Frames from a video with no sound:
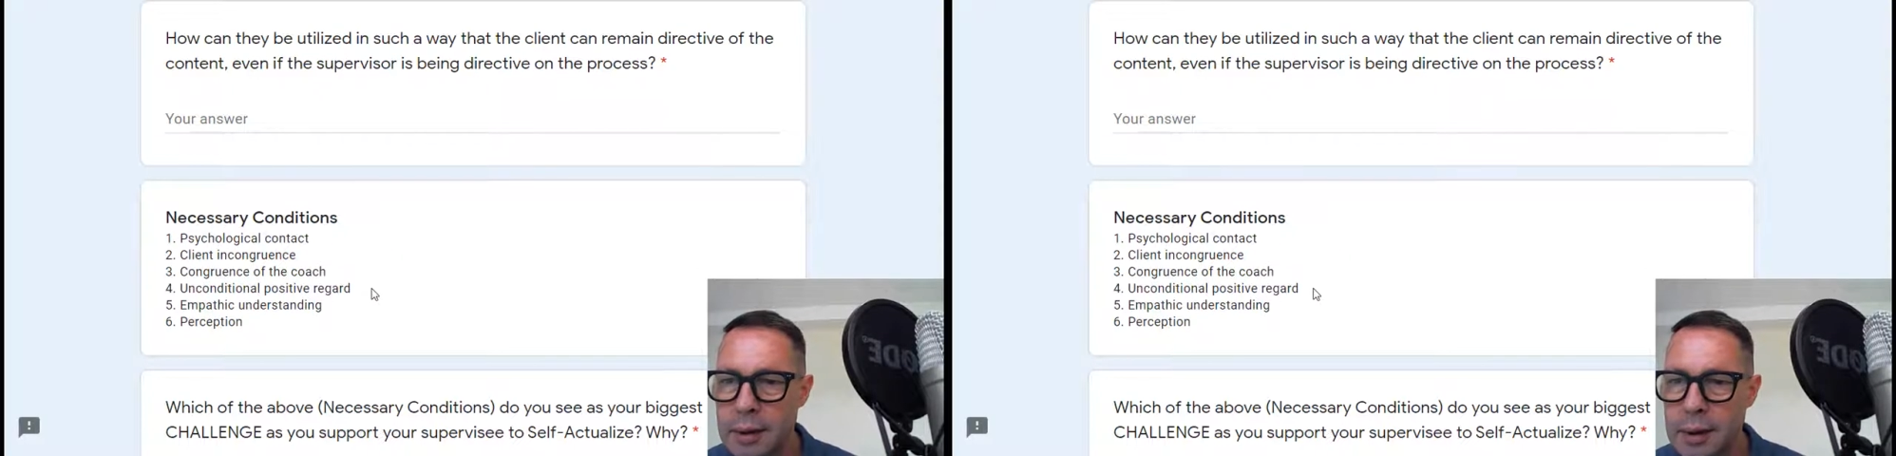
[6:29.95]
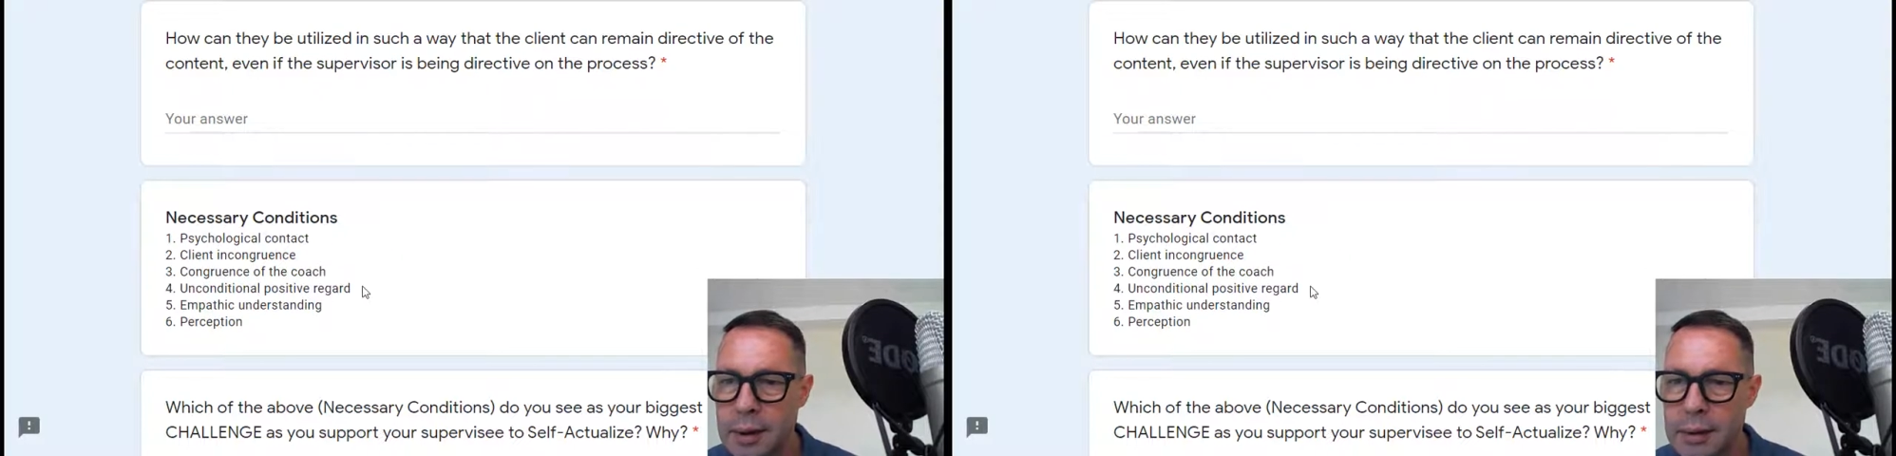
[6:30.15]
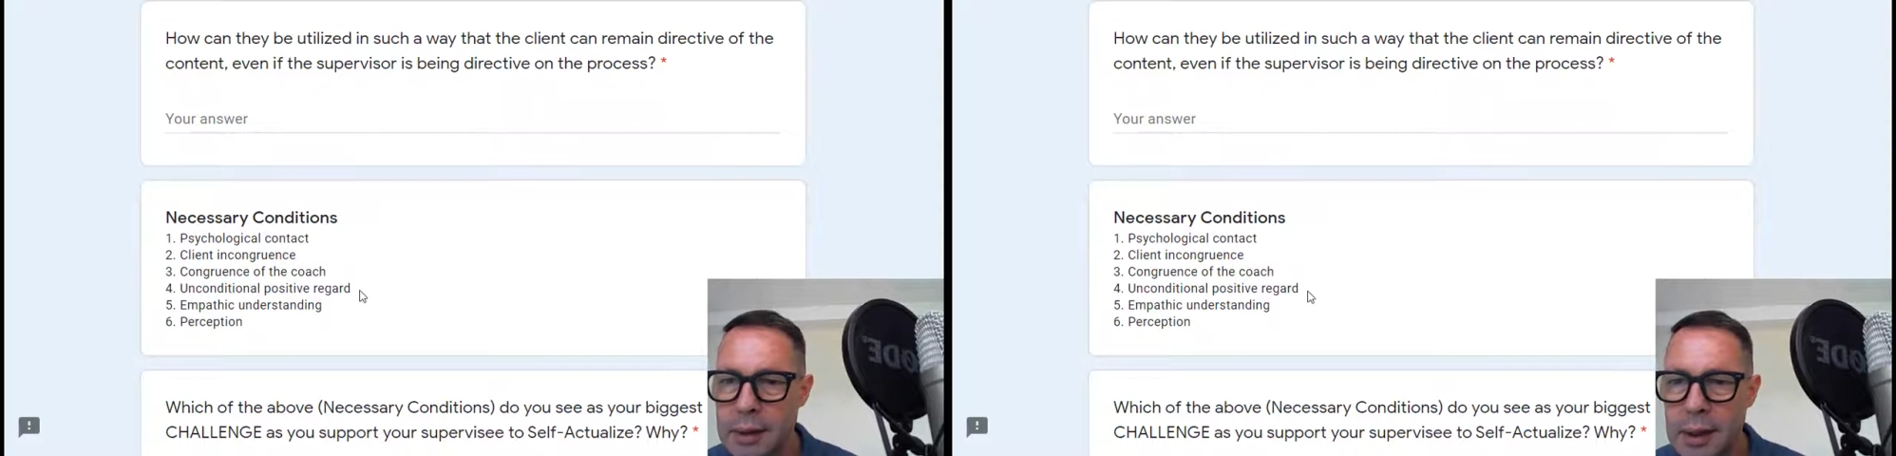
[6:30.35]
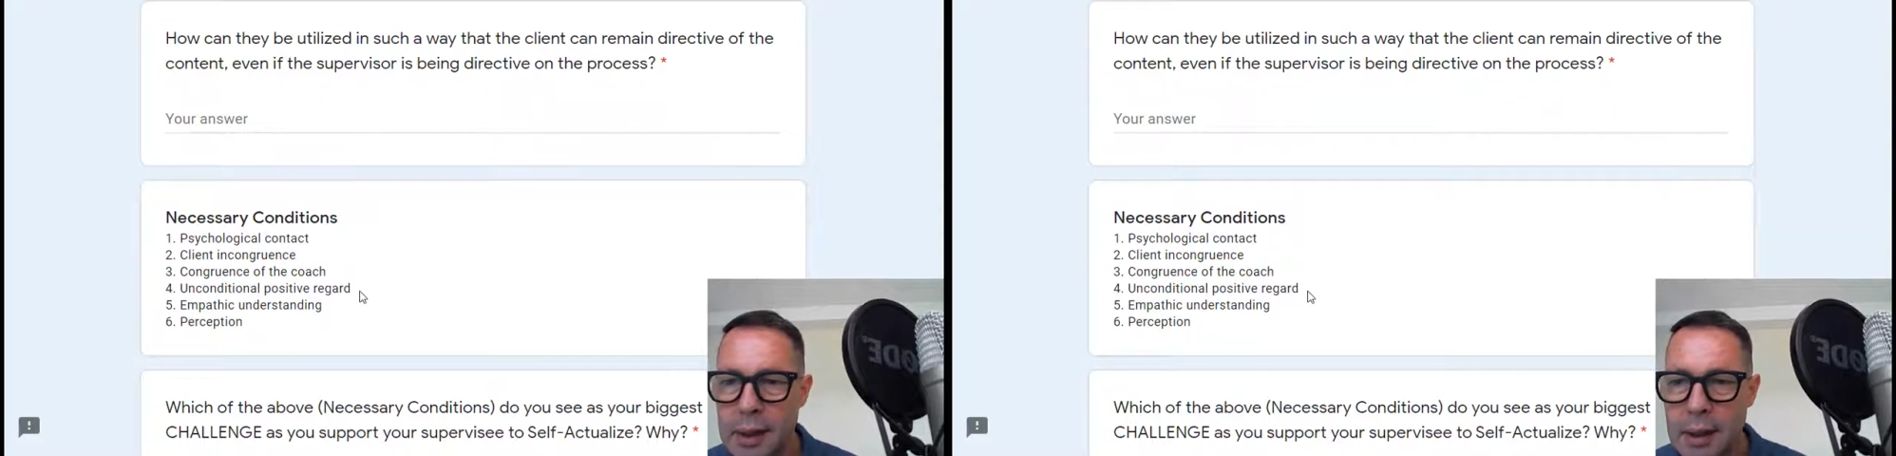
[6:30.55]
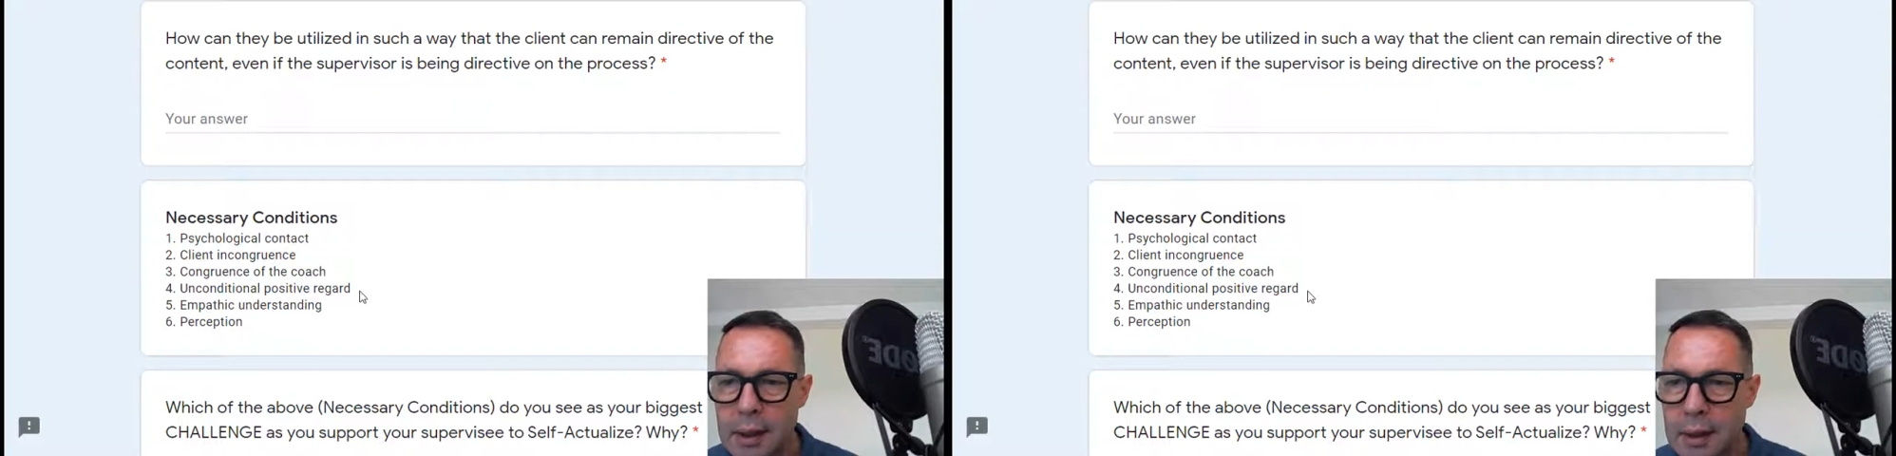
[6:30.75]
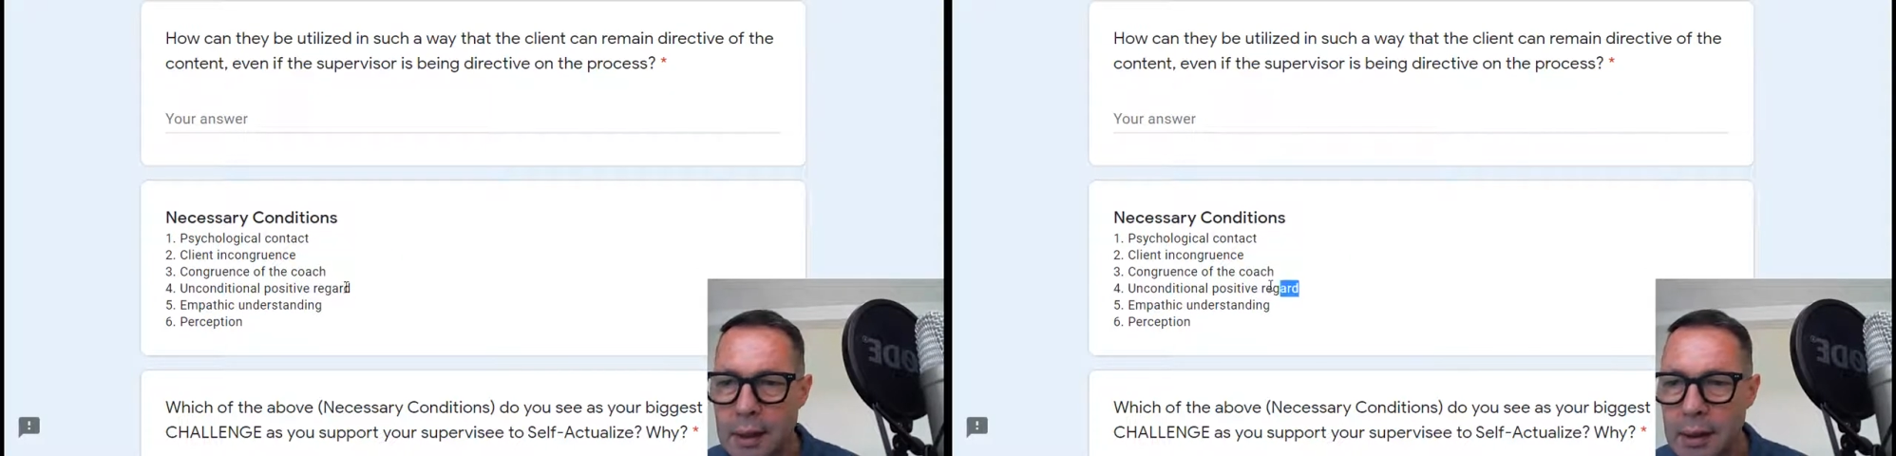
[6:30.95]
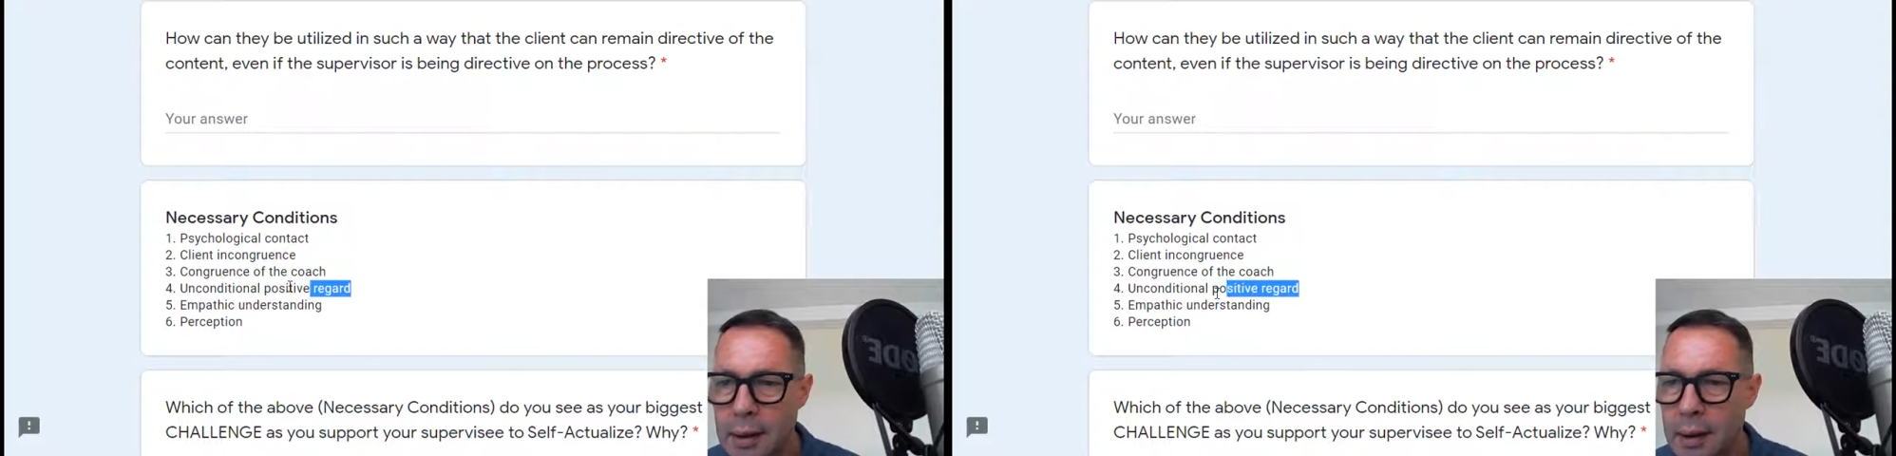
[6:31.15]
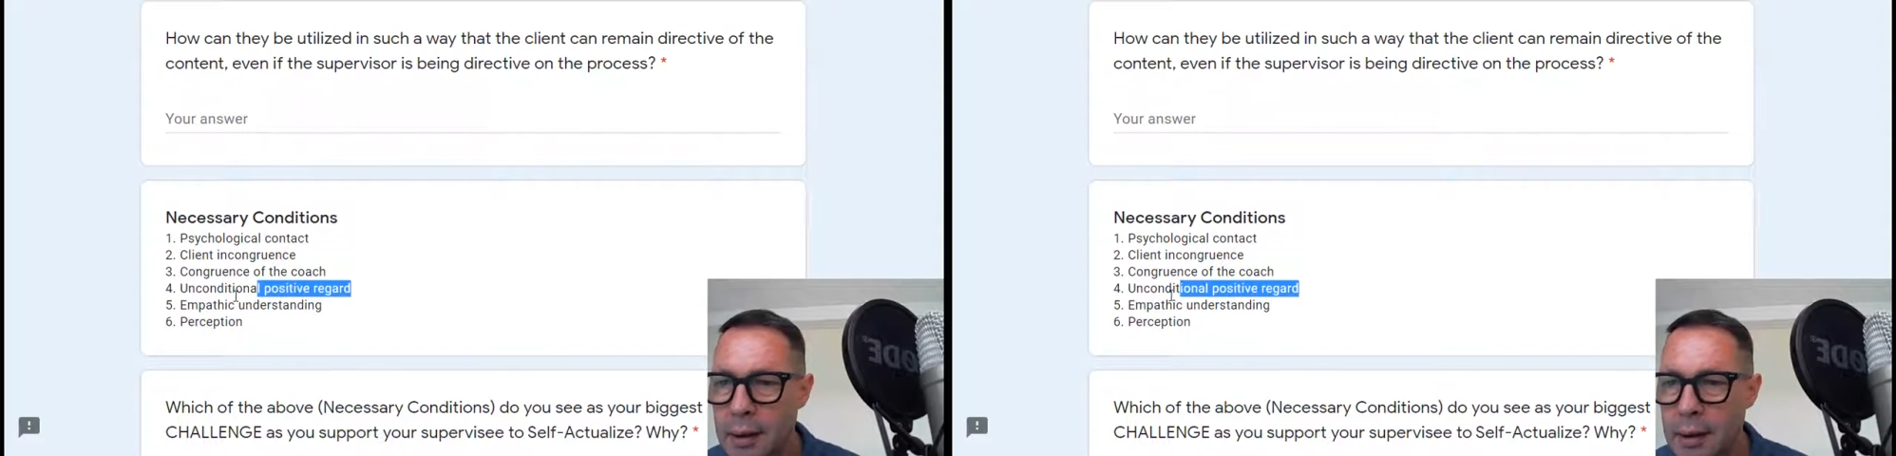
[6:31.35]
It's
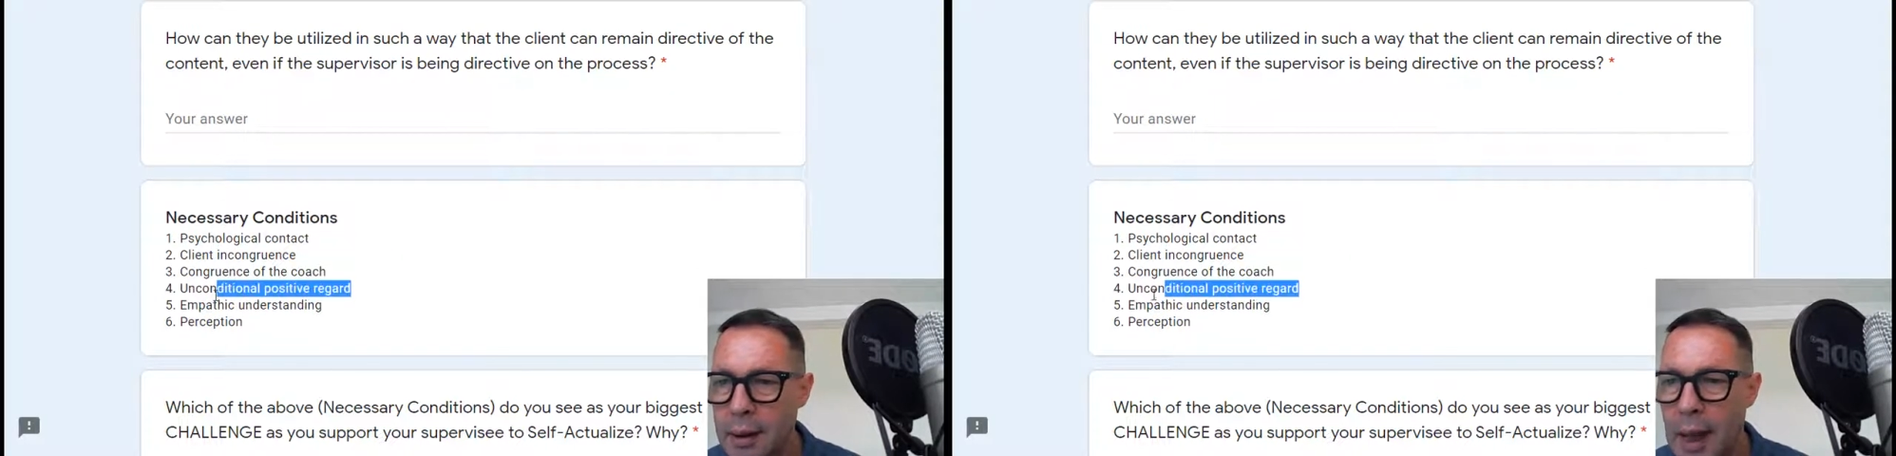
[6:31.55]
and